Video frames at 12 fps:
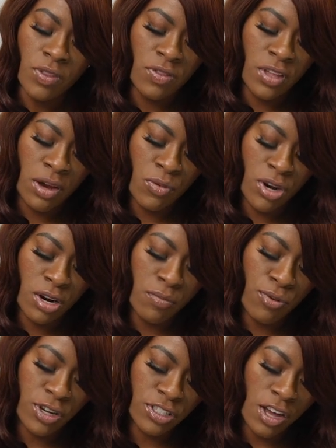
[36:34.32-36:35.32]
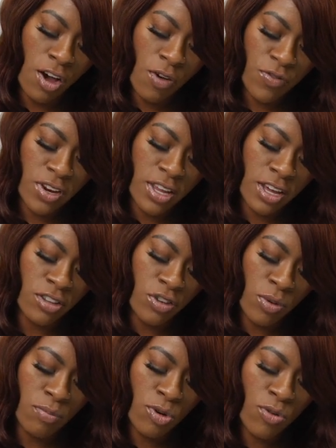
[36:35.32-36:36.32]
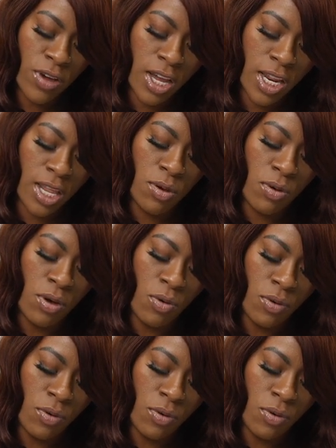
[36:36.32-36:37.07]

Then we're going to brush off the nail to remove any